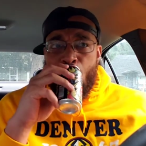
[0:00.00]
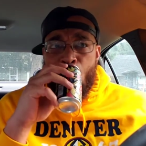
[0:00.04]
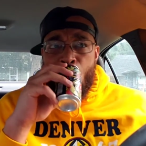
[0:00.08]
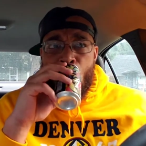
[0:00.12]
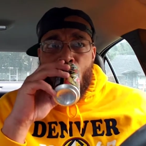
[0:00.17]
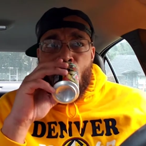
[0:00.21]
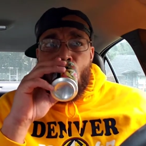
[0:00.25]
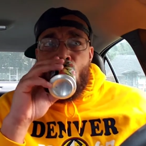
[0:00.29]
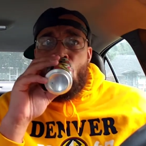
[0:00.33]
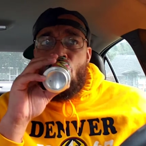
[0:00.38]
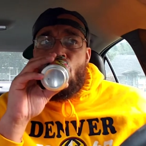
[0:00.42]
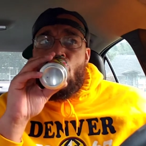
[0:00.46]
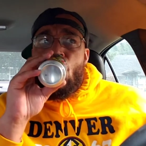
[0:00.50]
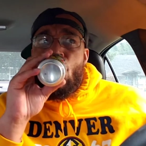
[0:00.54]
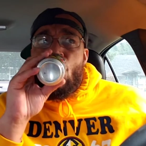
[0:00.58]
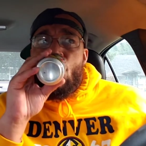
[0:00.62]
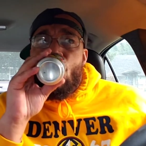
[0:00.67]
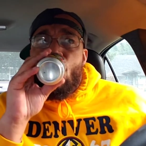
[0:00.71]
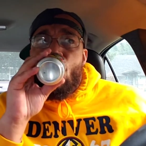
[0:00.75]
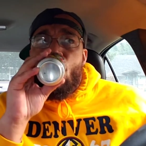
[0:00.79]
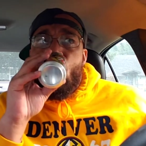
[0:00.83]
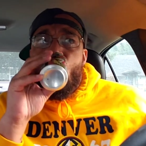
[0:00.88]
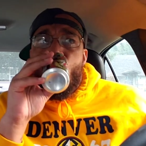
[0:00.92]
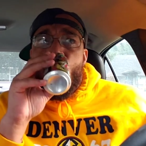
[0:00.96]

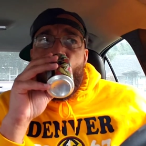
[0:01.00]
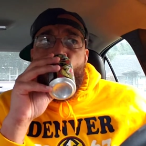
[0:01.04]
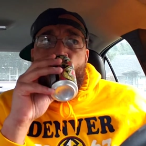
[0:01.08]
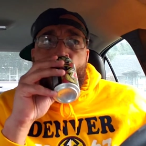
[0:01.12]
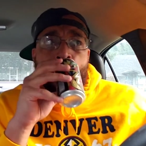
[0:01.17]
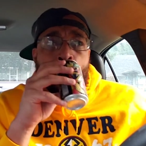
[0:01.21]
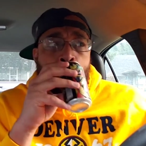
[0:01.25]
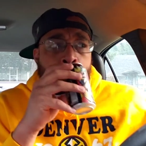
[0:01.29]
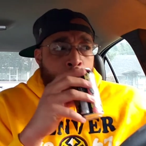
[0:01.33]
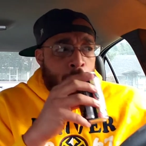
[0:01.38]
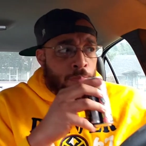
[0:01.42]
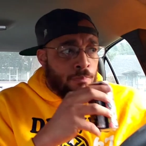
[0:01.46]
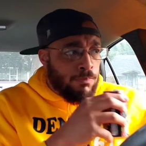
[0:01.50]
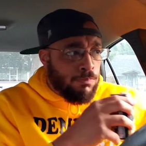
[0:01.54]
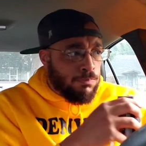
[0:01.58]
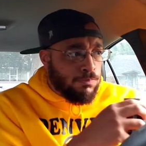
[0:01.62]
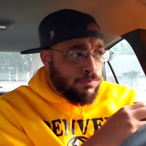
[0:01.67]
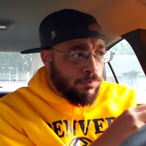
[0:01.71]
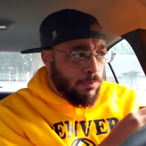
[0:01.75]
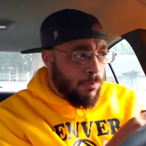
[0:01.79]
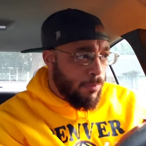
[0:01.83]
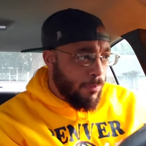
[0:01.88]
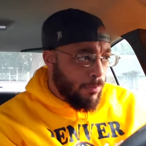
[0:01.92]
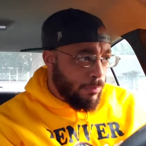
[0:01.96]

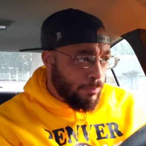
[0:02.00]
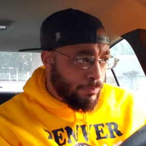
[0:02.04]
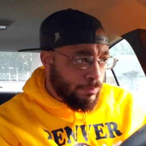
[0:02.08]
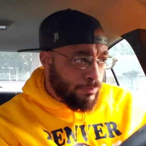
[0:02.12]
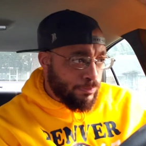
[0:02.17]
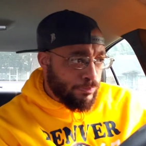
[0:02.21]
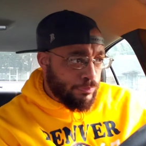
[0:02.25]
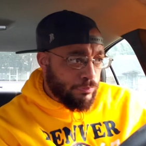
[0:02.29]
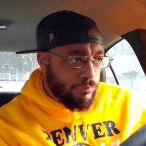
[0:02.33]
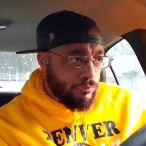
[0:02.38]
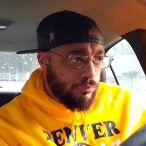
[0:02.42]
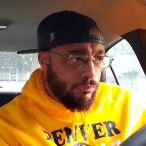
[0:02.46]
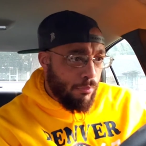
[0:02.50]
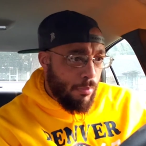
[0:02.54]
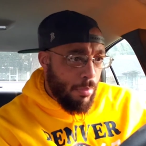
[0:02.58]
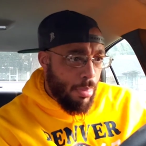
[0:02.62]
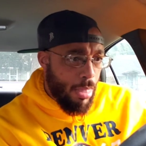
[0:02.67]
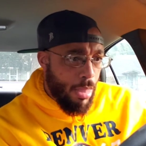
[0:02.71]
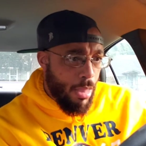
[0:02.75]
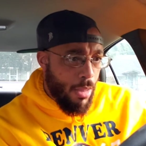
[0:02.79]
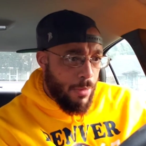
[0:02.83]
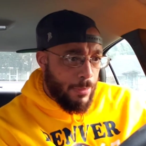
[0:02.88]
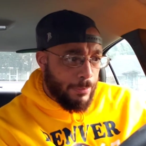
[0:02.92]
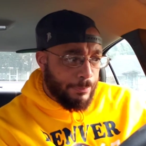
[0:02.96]

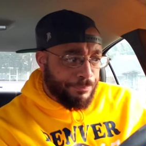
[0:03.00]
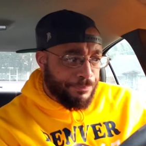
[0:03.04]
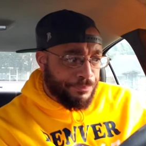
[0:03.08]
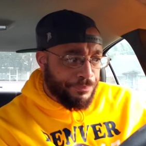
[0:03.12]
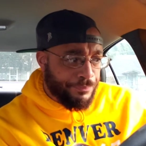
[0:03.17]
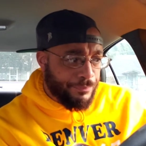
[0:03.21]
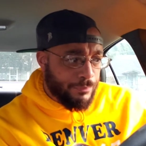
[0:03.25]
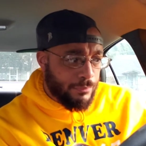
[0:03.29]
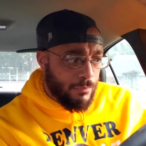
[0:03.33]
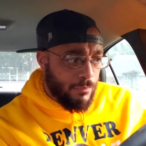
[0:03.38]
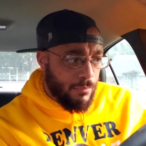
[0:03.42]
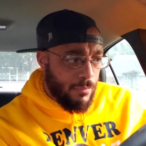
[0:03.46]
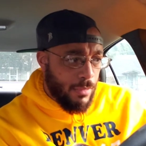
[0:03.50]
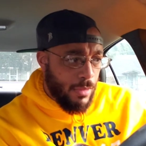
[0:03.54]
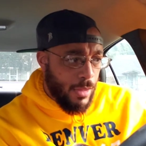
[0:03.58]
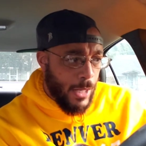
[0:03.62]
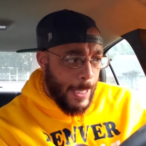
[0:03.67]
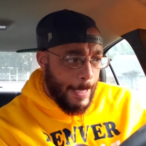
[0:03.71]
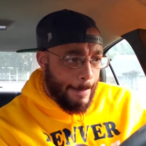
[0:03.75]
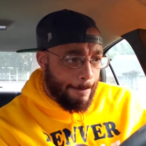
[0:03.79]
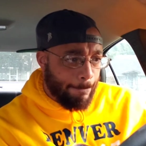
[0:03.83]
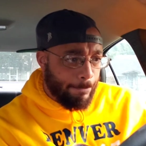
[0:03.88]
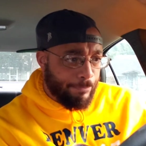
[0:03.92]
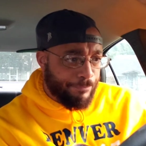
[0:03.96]

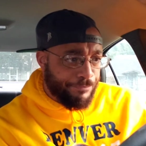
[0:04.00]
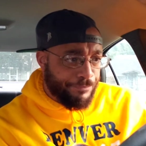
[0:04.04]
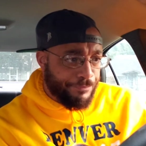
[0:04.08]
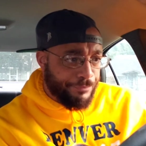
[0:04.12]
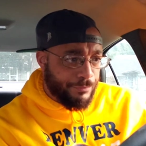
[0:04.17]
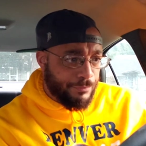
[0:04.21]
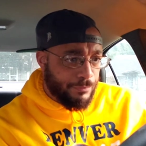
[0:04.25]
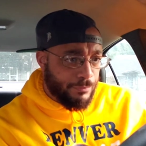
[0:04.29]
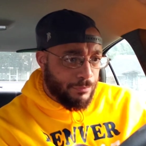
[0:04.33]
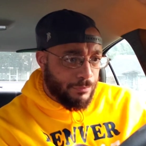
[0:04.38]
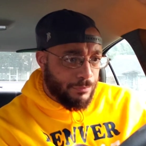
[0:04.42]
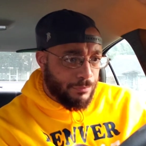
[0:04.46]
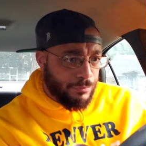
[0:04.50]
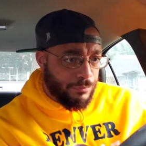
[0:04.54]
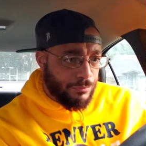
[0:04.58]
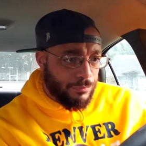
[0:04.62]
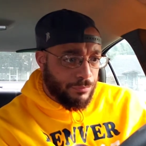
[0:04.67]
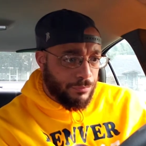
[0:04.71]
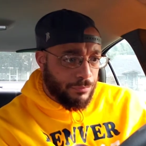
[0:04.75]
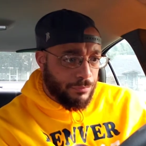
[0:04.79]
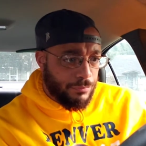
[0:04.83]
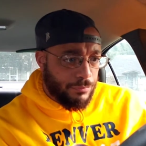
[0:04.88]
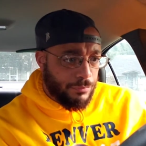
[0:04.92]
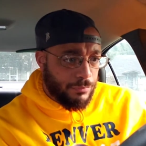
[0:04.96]

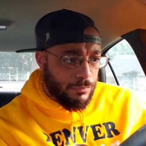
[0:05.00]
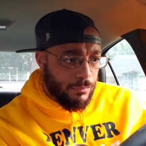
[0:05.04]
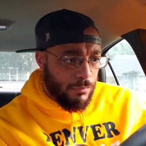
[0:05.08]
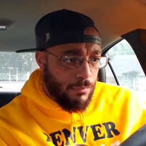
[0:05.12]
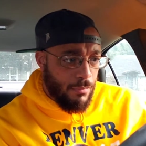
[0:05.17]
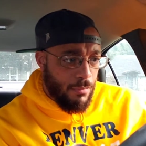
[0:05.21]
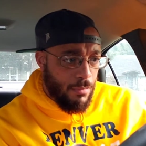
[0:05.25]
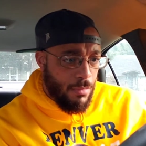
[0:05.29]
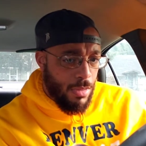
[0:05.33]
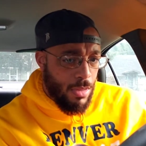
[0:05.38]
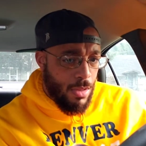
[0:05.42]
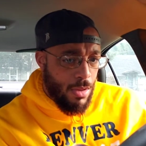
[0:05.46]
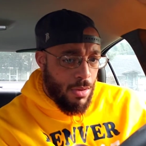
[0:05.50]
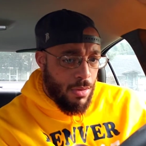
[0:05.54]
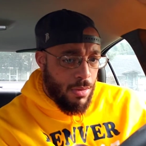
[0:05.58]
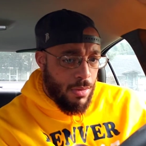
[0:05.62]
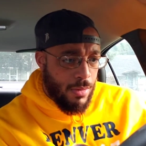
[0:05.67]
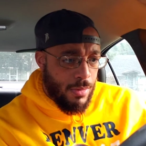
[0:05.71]
(silence)